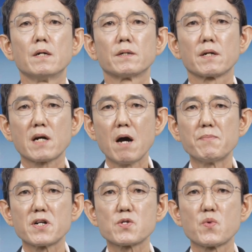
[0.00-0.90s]
The
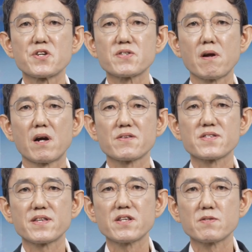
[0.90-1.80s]
companies will start a
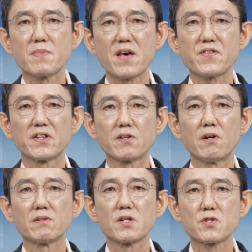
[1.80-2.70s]
6-month
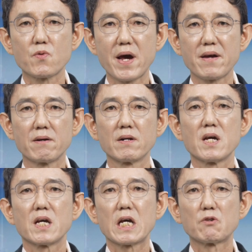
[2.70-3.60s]
internal trial
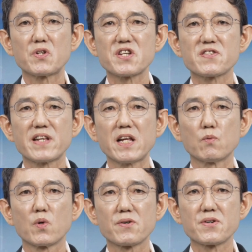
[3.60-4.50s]
in which
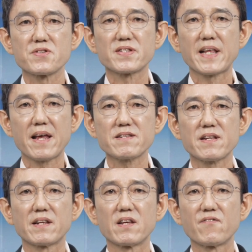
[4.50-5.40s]
state workers test
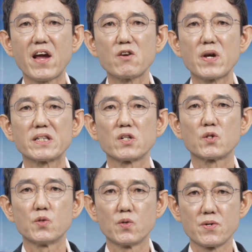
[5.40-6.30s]
and evaluate the
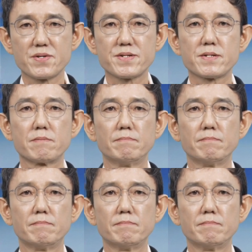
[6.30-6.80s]
tools.